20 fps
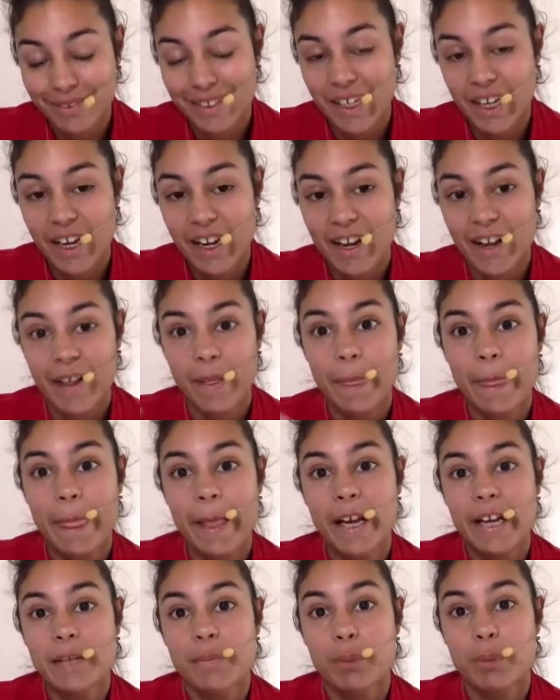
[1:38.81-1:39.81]

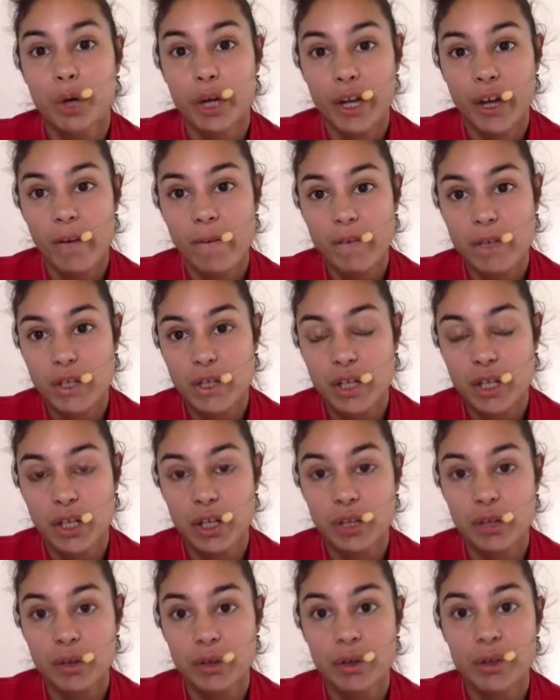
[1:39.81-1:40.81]
it's pretty obvious that
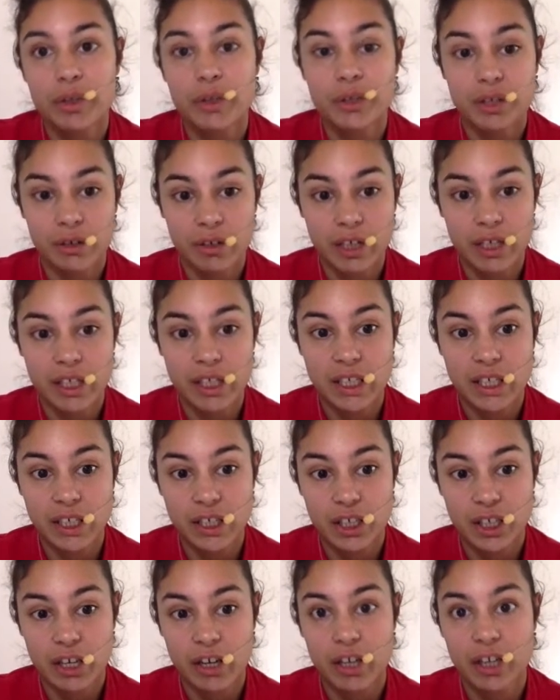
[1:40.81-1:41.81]
you don't need a
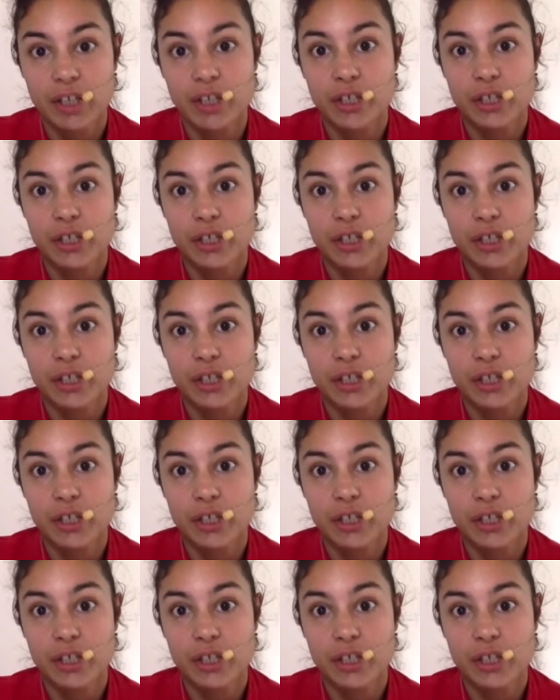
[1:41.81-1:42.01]
dictionary.